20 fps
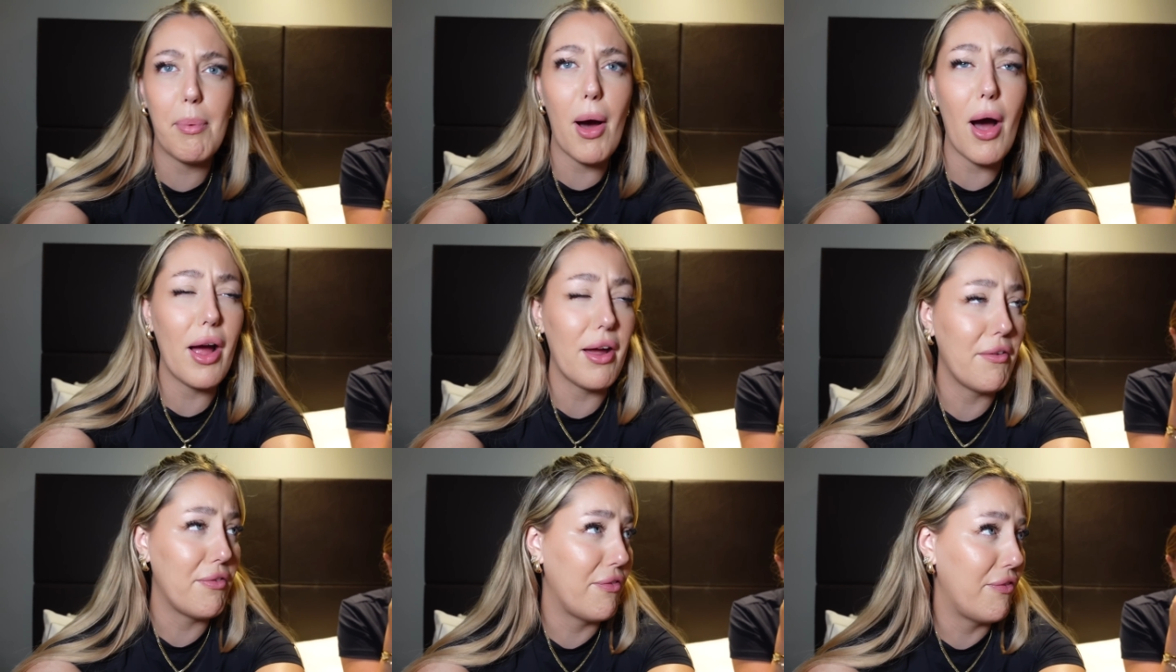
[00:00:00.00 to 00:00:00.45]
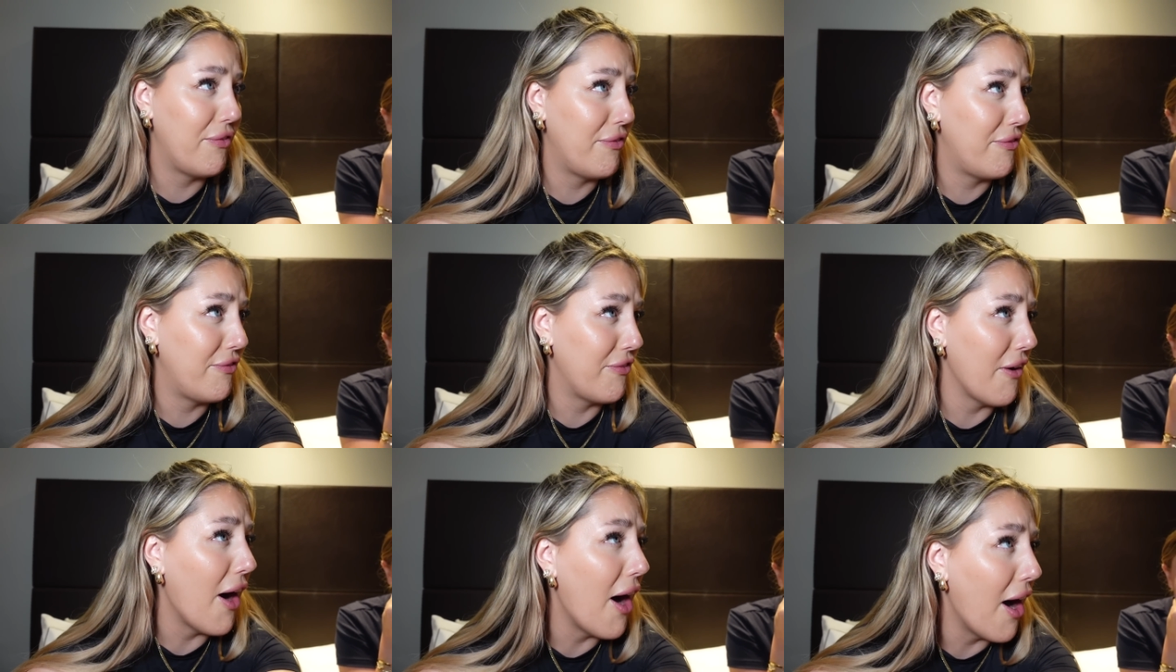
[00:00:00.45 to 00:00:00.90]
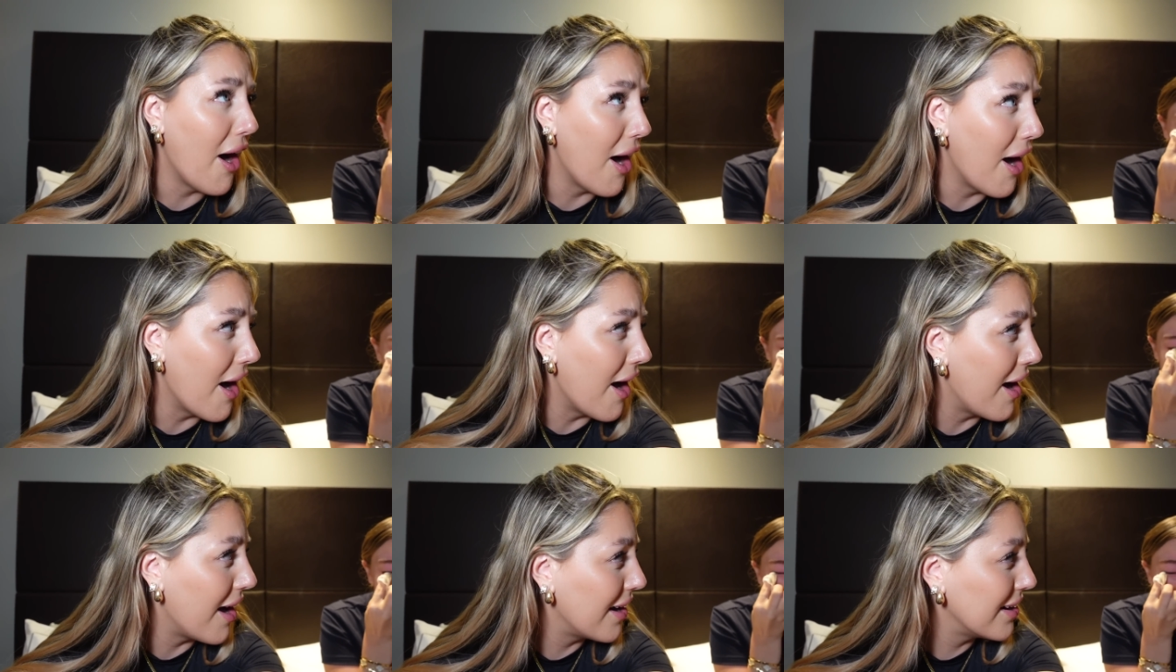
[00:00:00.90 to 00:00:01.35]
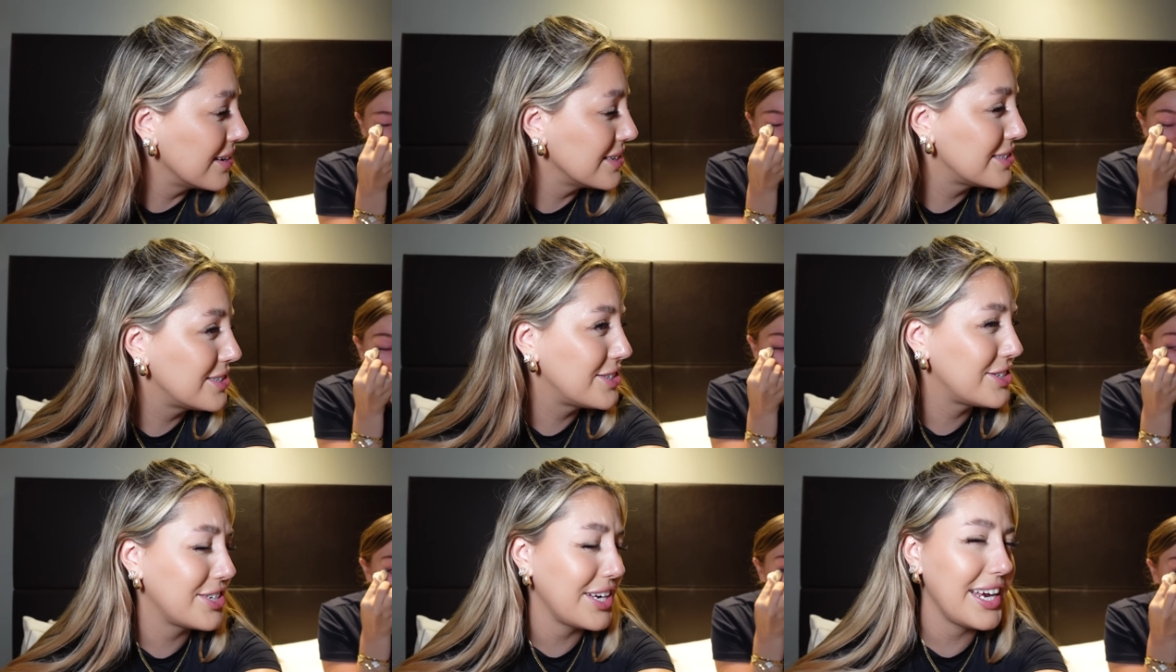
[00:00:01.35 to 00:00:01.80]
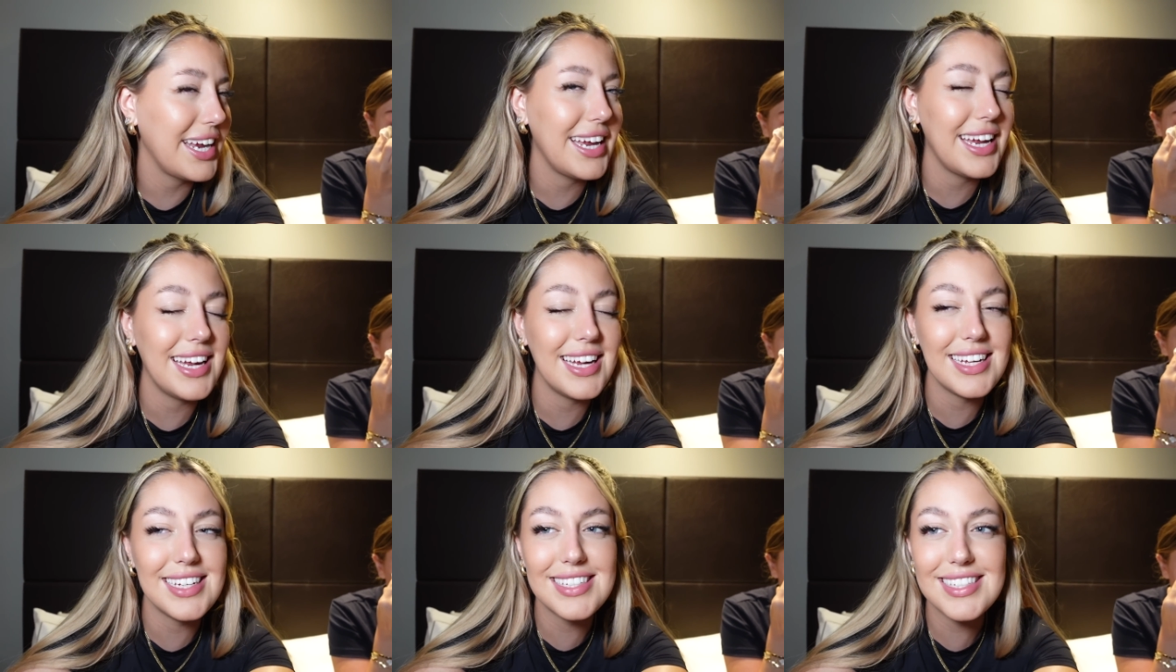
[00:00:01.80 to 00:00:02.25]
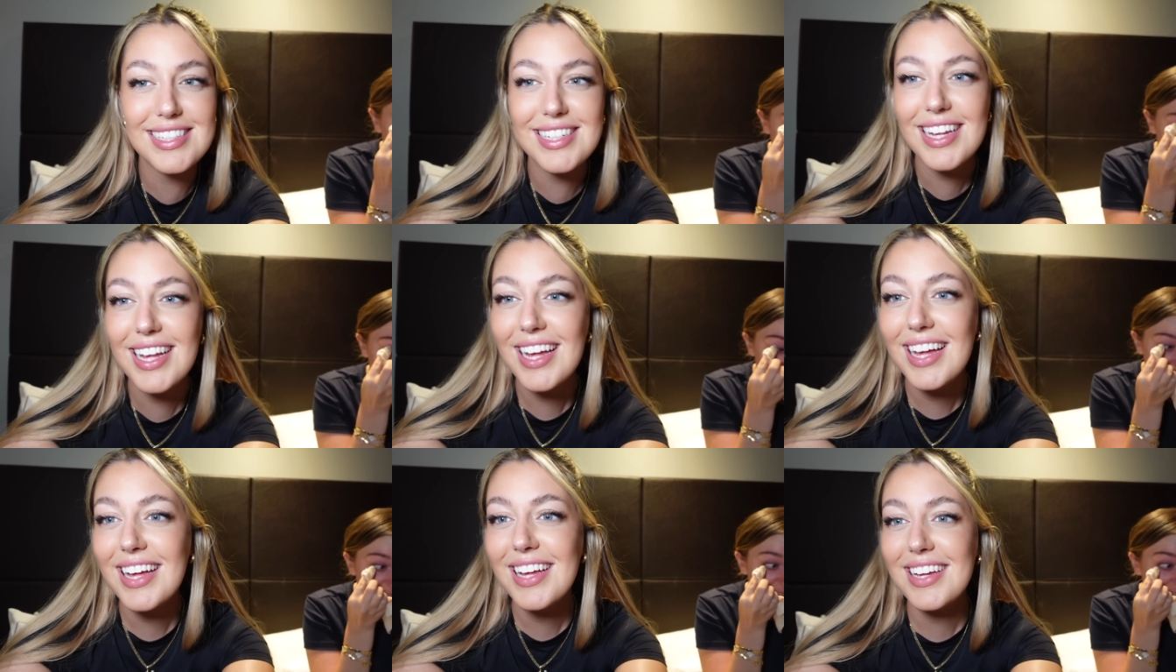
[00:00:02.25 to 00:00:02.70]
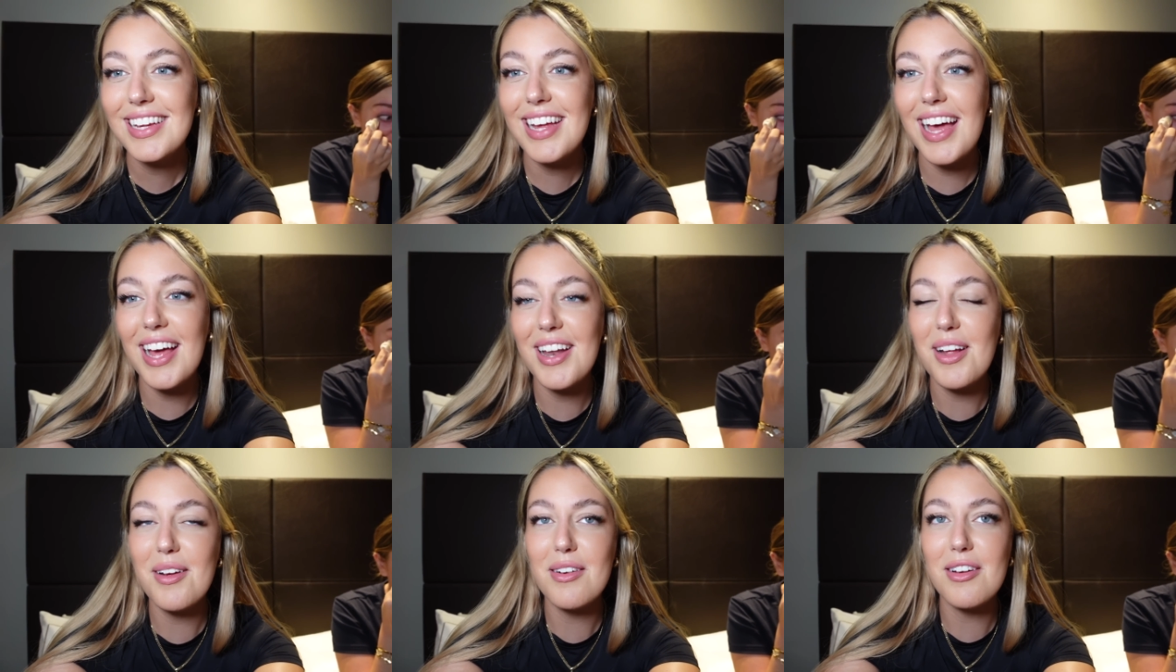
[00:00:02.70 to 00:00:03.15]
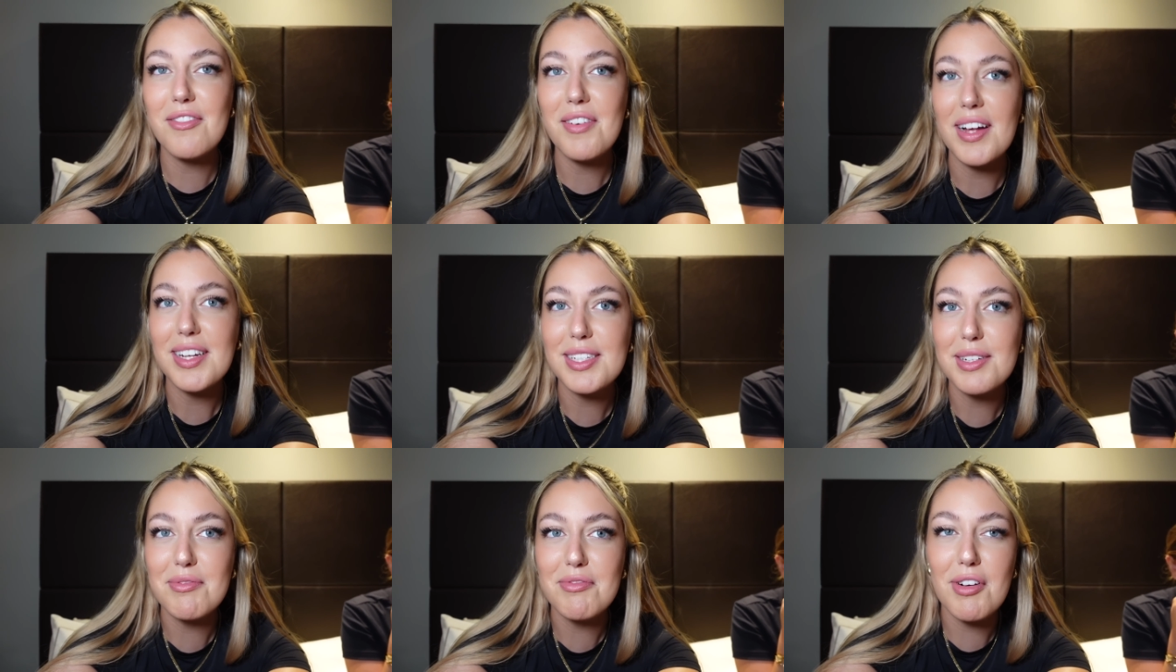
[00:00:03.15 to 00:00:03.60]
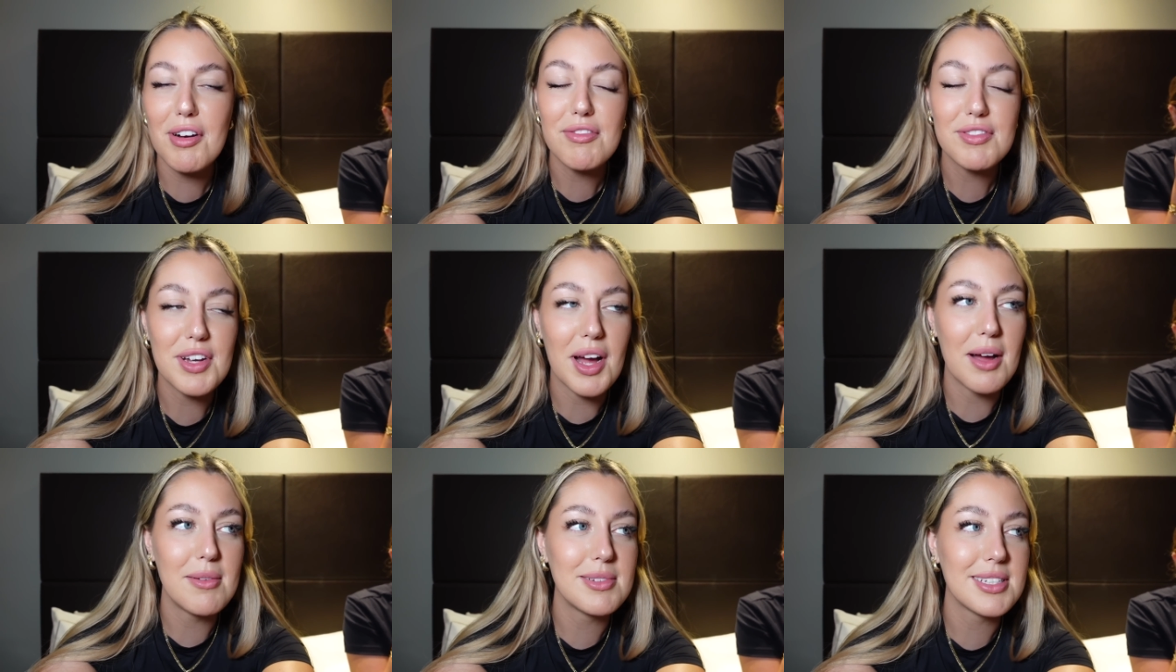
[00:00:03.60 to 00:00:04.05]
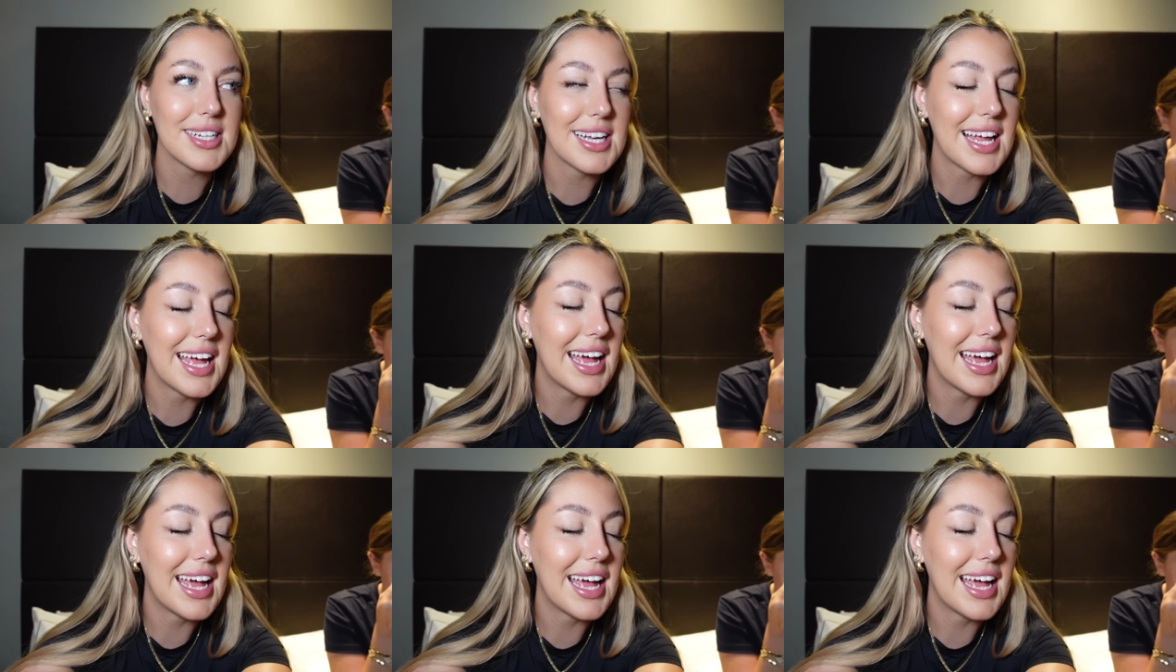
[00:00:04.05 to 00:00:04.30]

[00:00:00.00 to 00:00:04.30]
by, by far. Jeez. By yeah, no, we've had some rough times in